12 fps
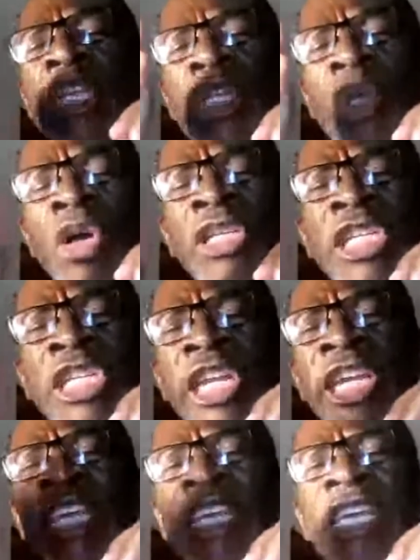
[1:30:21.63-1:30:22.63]
Don't
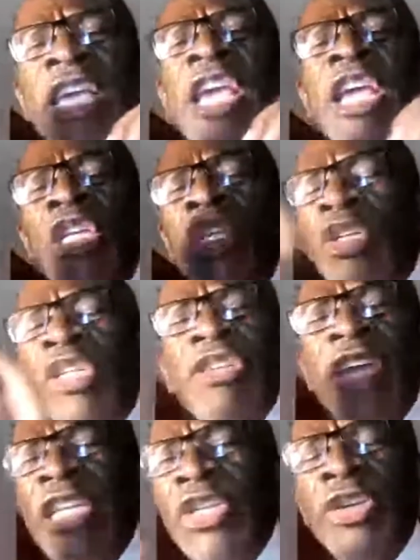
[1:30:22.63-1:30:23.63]
tick, don't
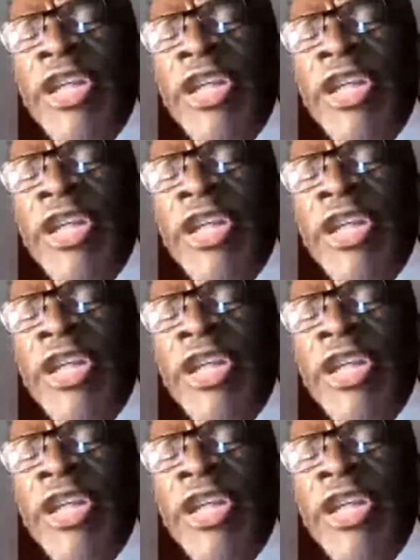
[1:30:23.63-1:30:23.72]
write your